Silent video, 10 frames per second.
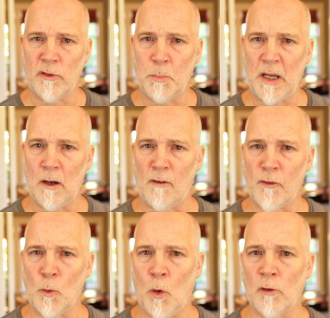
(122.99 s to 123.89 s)
the paint off
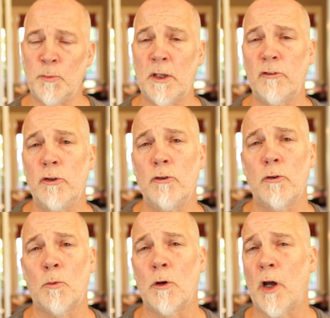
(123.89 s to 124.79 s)
of the walls because you're using
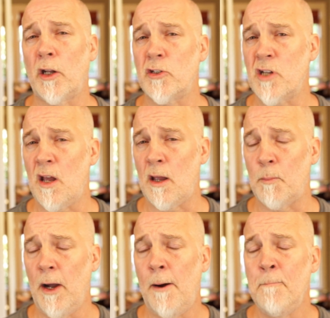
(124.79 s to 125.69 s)
the wrong kind of tape.